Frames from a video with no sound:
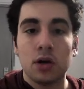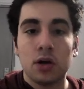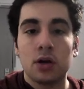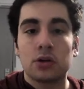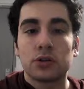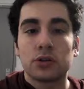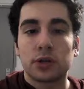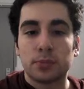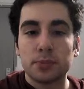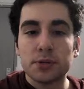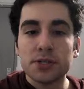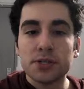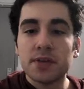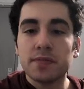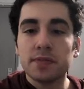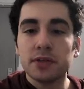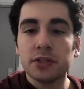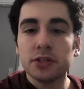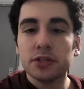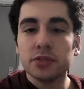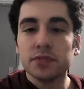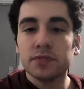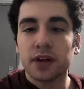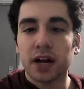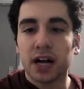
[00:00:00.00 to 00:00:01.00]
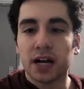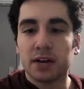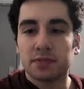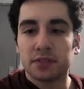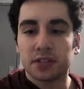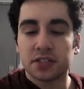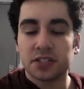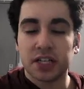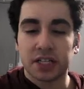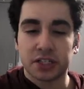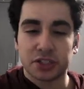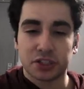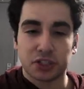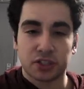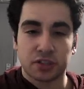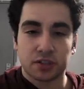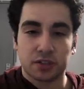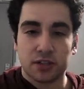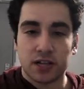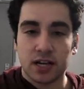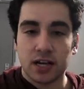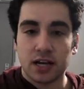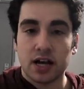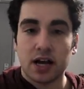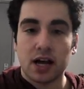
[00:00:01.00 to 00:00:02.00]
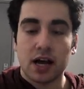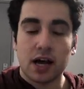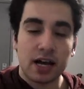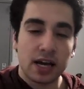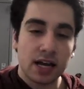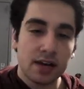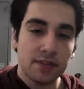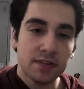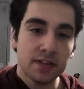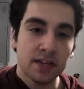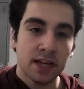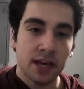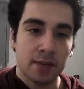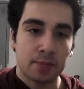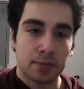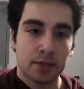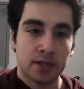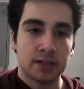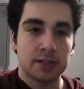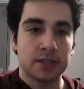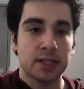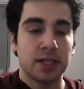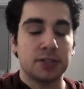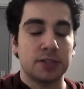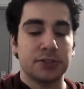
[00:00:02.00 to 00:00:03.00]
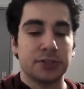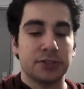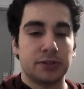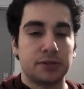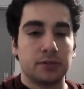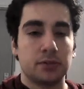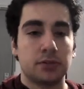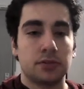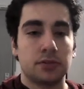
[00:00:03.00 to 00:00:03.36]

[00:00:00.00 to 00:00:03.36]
Number 705, addiction. I have a gambling addiction.